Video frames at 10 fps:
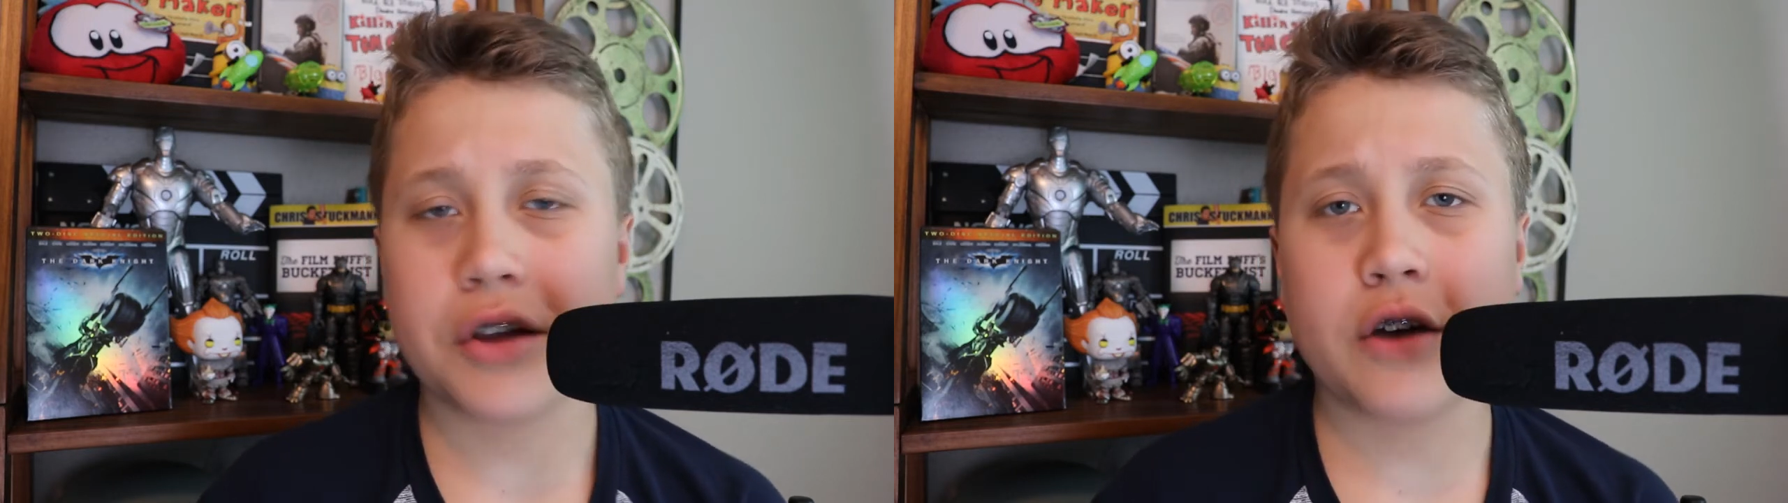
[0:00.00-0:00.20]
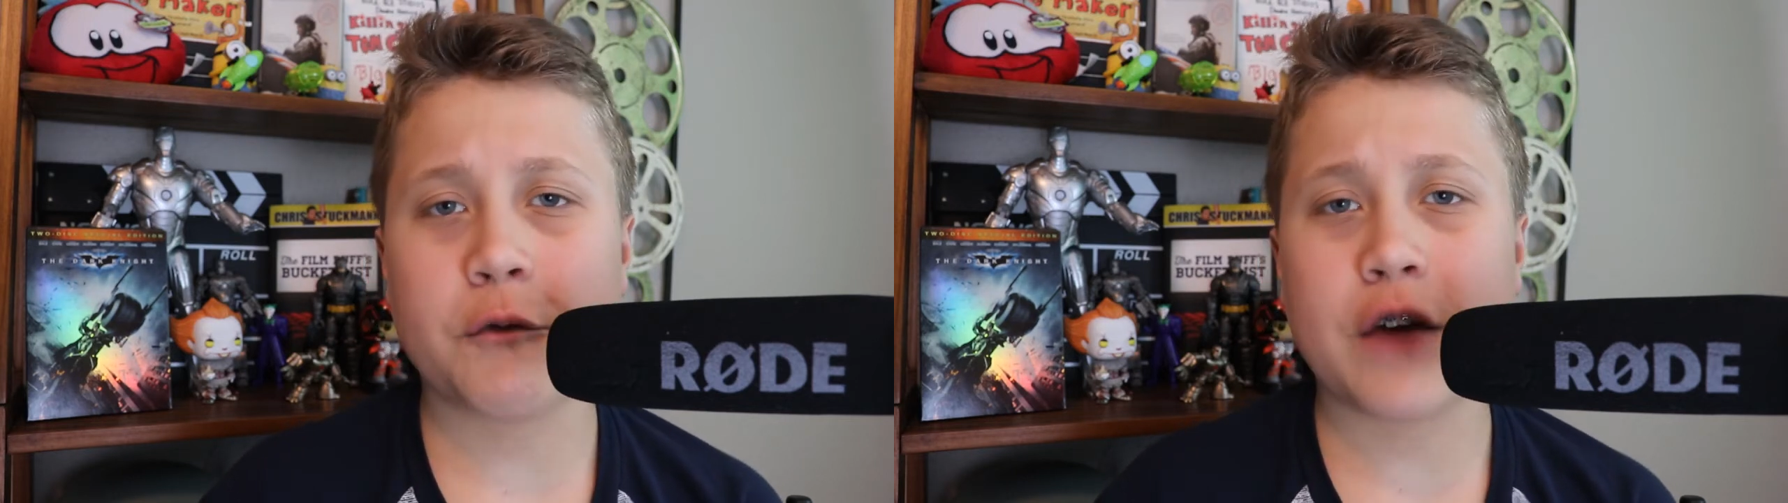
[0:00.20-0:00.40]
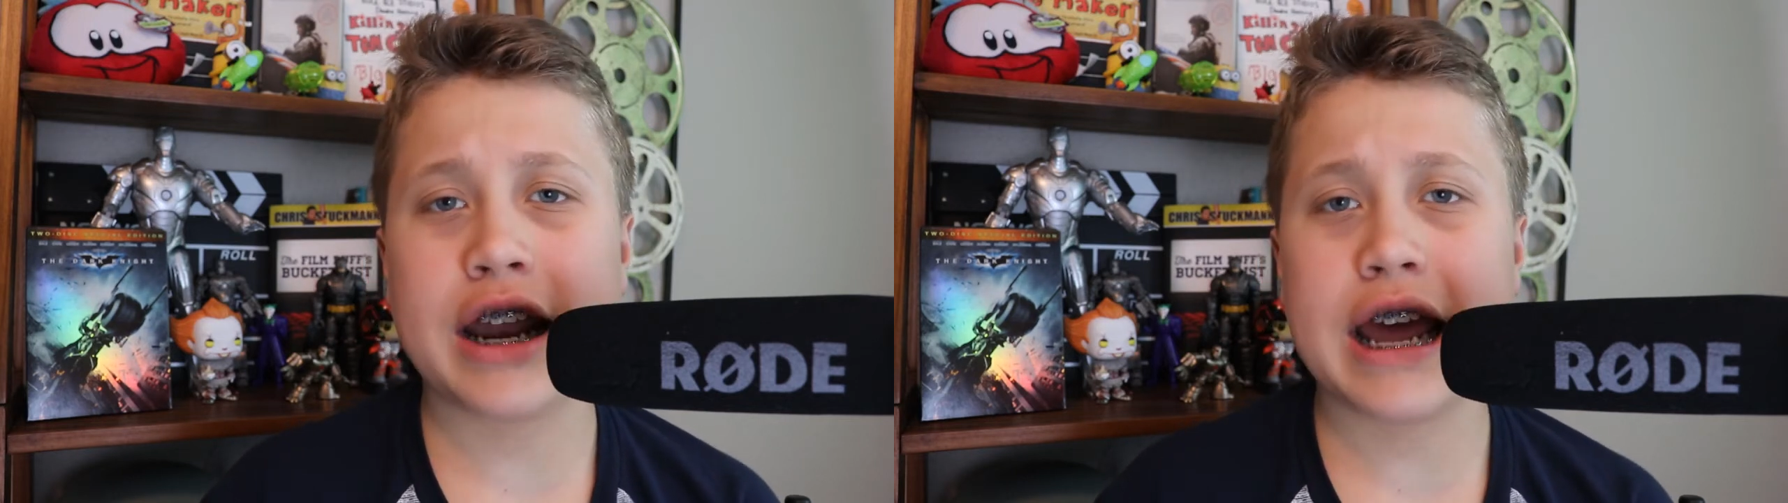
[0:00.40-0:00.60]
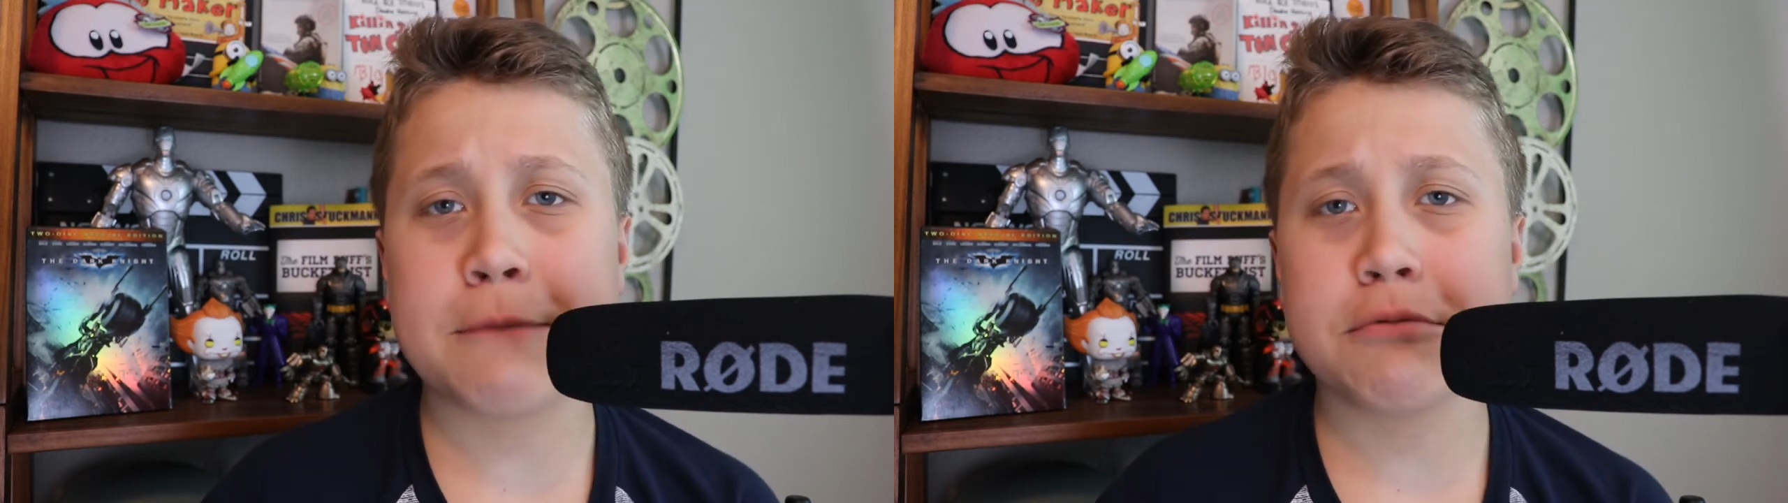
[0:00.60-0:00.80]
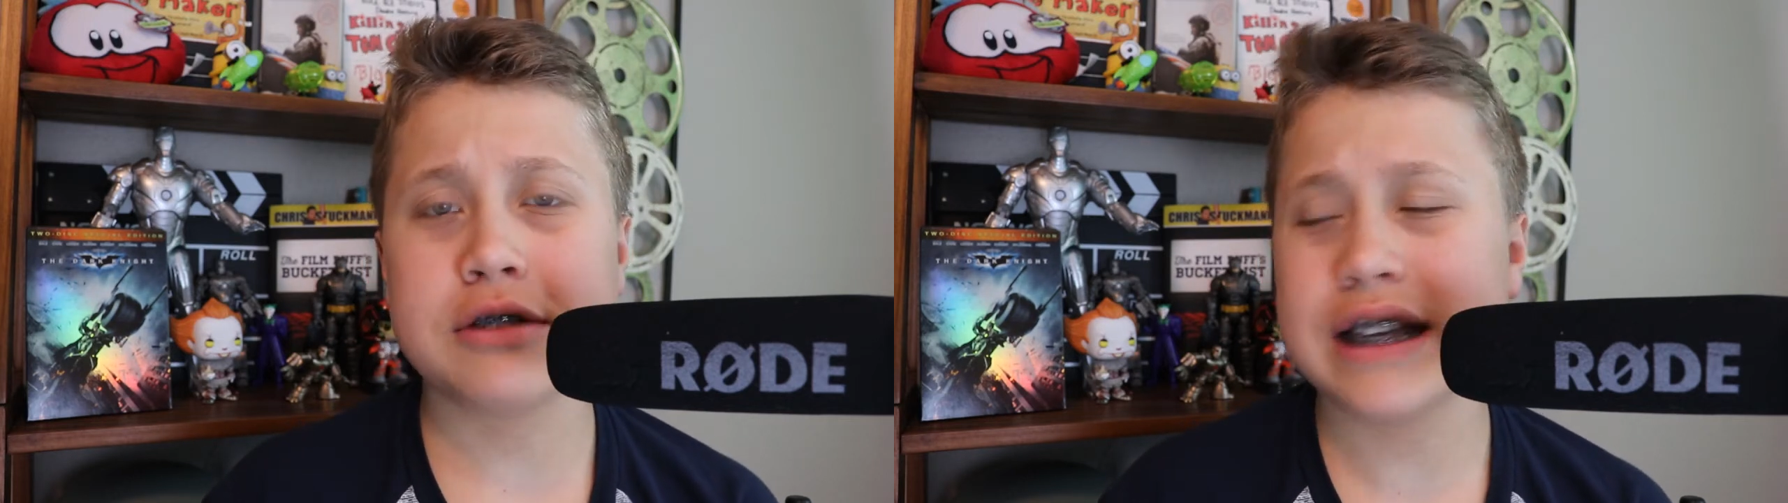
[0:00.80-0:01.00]
on Friday,
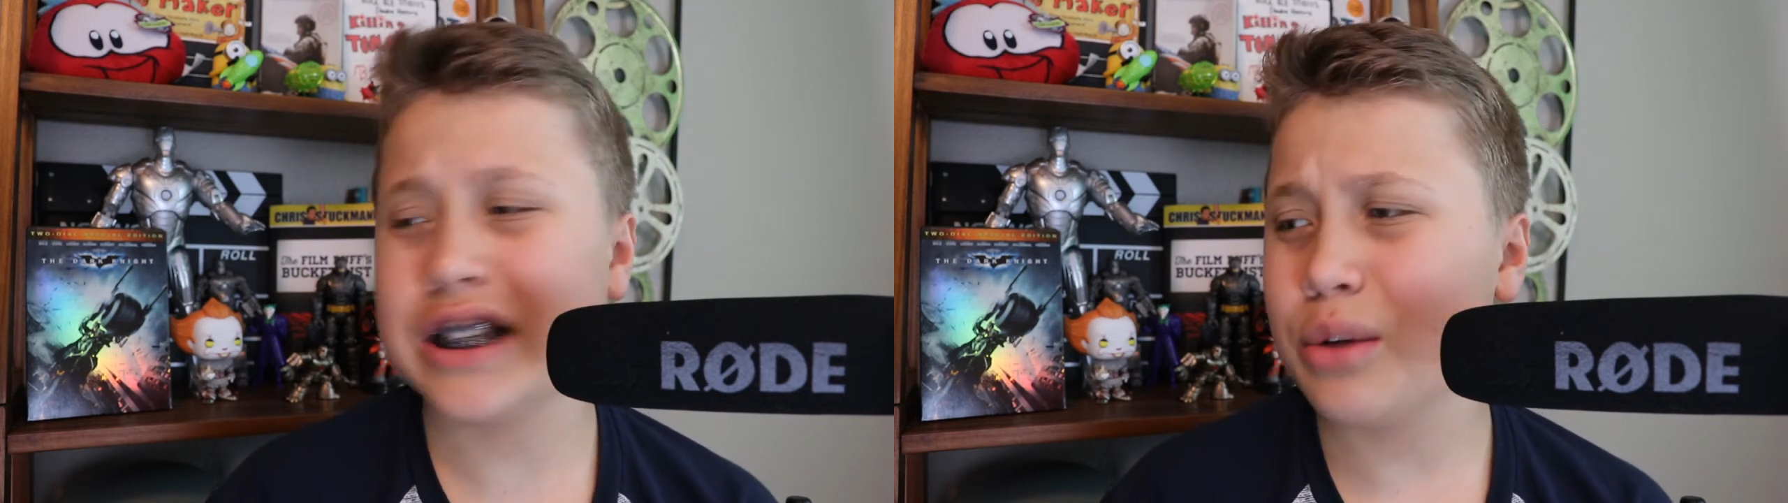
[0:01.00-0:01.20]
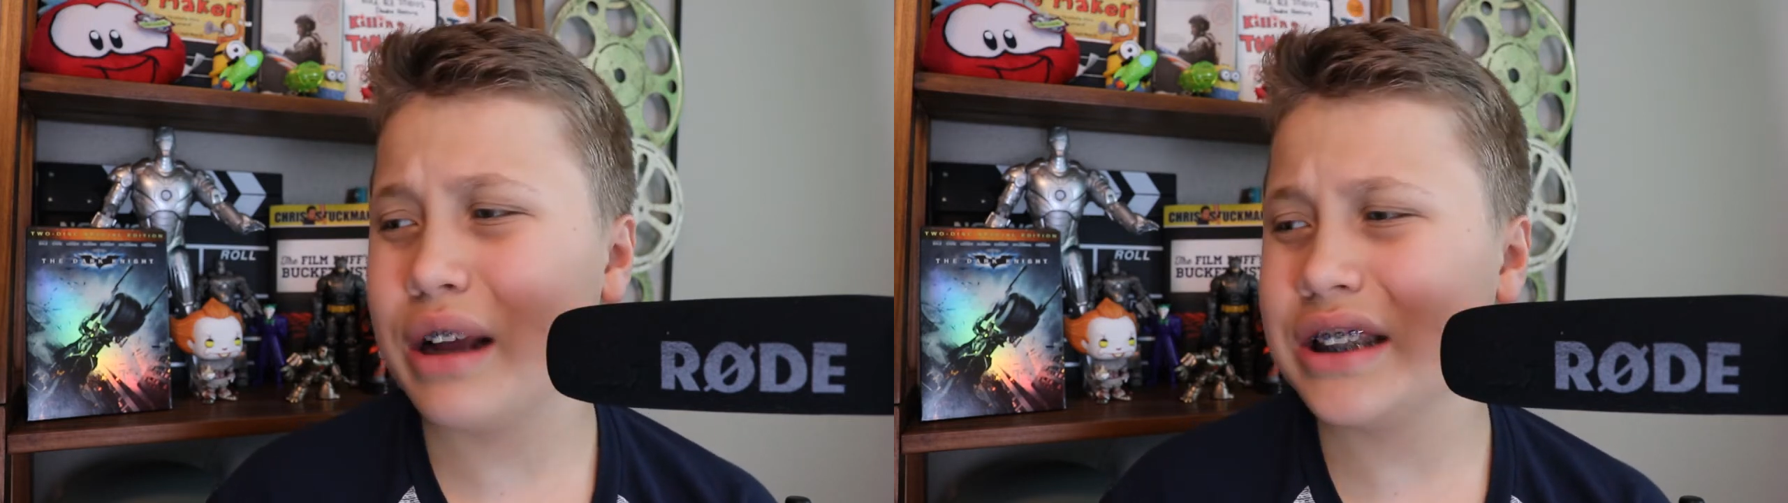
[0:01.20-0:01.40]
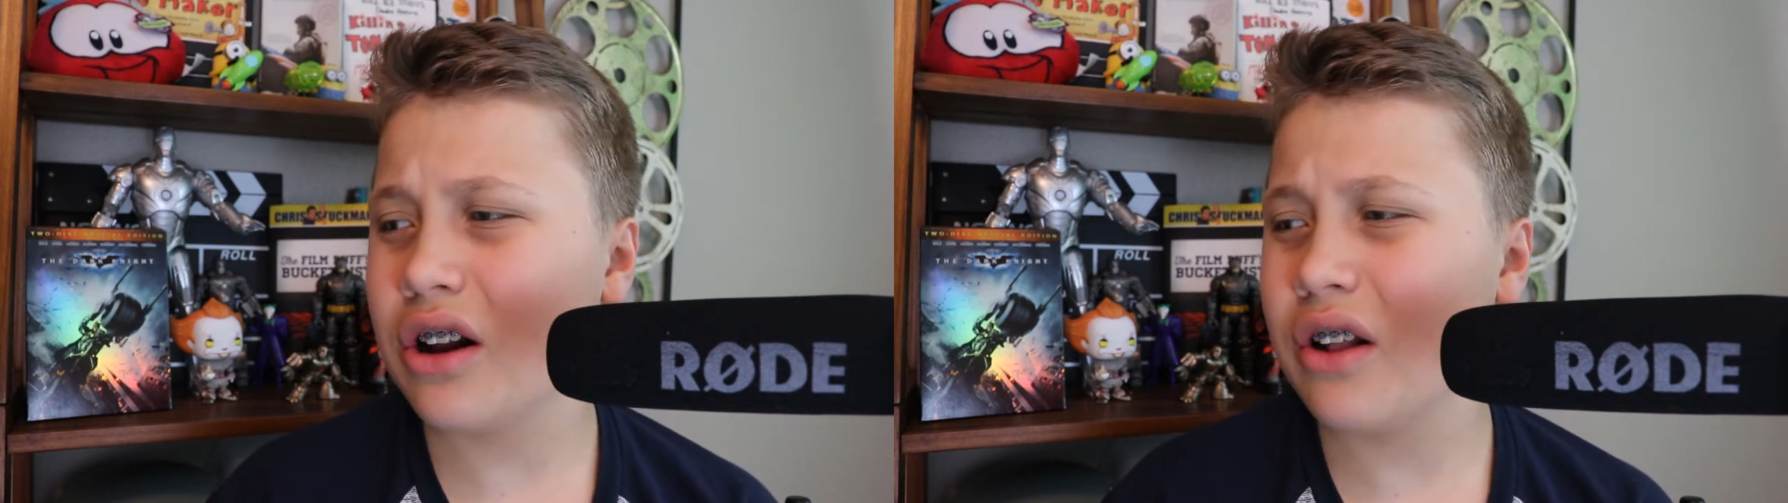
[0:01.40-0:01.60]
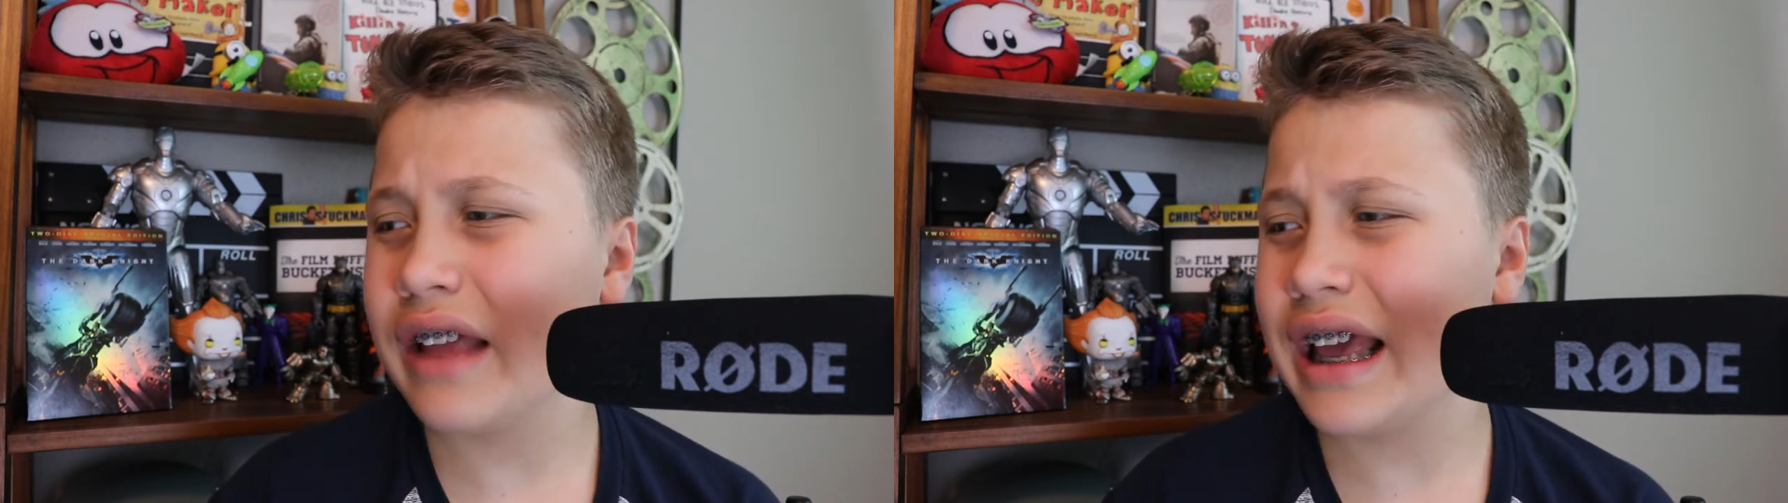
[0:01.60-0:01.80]
April 6th. So that's all